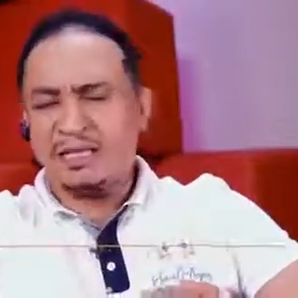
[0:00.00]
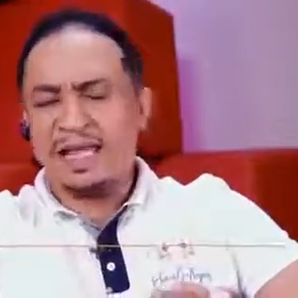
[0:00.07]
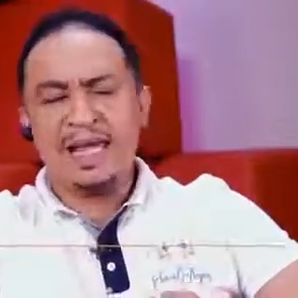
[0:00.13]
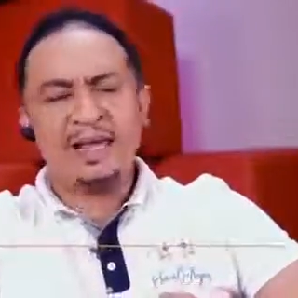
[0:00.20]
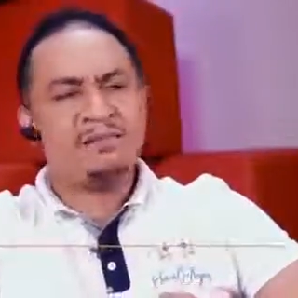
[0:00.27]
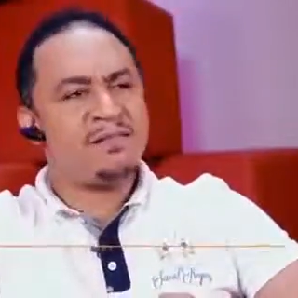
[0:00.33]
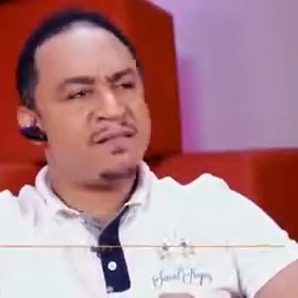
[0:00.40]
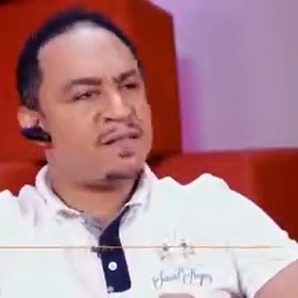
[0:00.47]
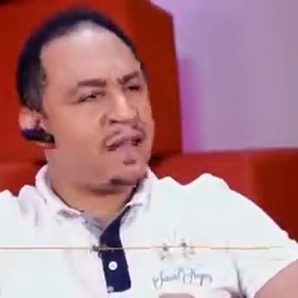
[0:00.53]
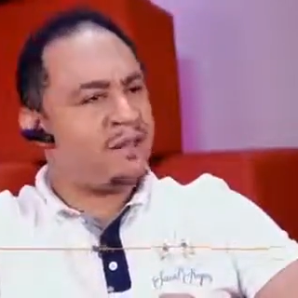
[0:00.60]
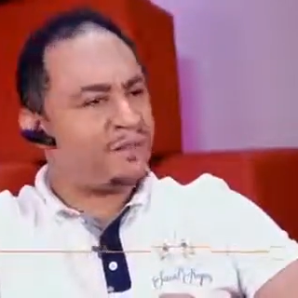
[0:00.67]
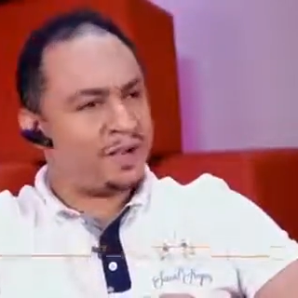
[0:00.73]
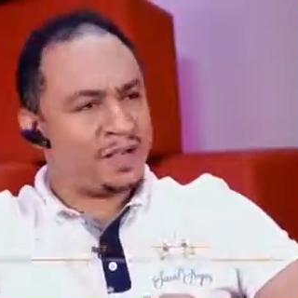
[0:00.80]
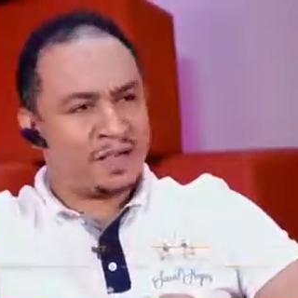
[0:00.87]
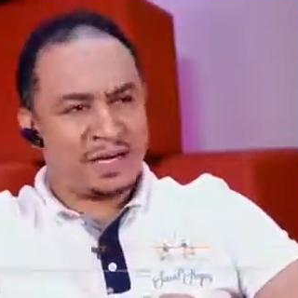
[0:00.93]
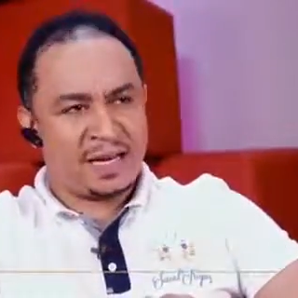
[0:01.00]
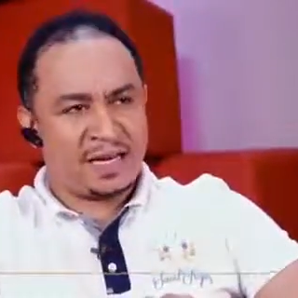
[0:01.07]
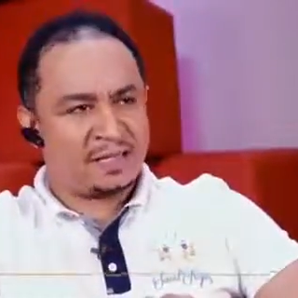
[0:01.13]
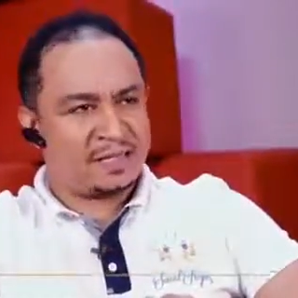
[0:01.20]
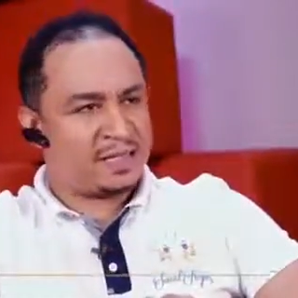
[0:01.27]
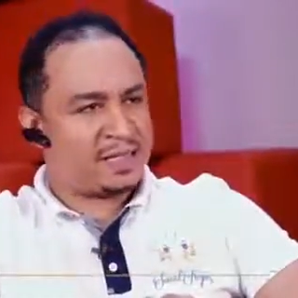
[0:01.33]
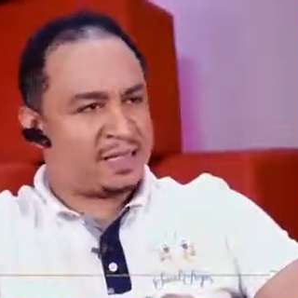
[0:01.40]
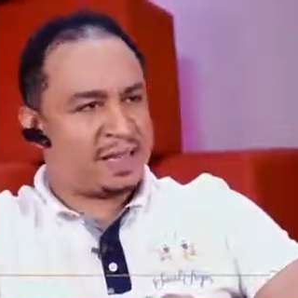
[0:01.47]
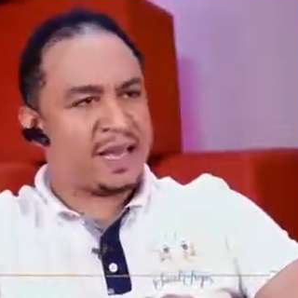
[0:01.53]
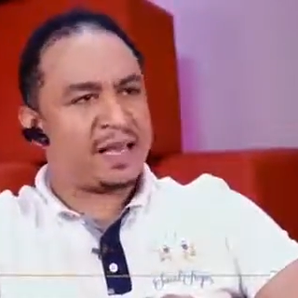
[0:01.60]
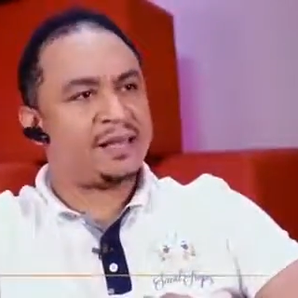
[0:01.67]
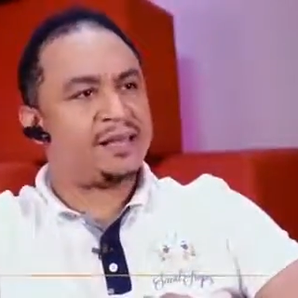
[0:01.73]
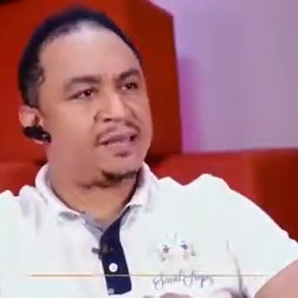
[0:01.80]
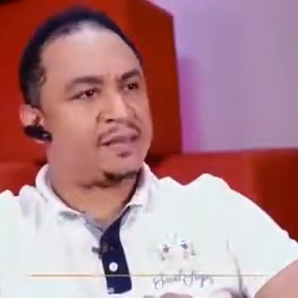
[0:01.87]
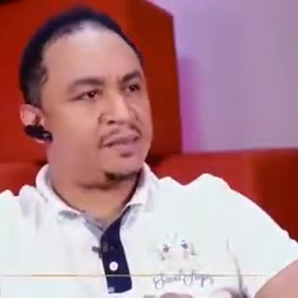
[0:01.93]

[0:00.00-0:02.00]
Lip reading: They never collected tithe.